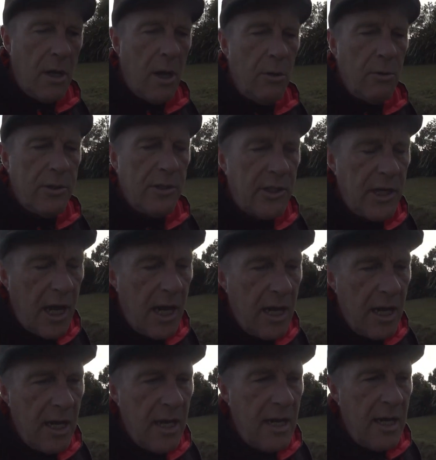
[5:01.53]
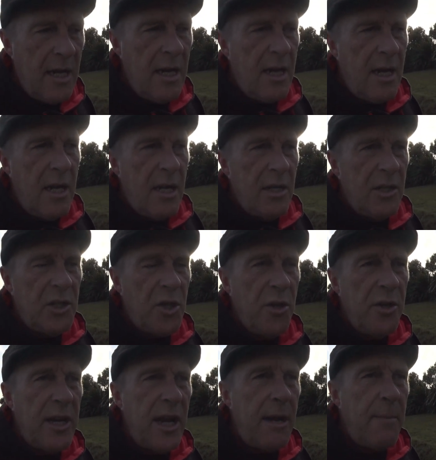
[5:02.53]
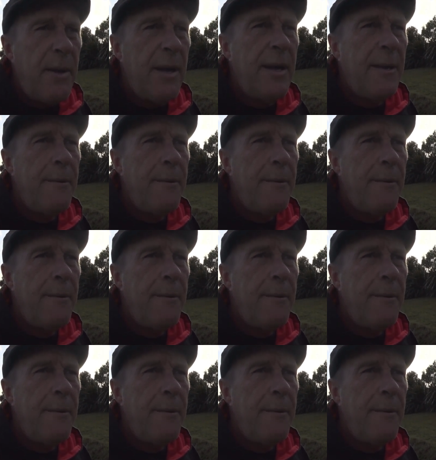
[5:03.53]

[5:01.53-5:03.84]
holders turned up,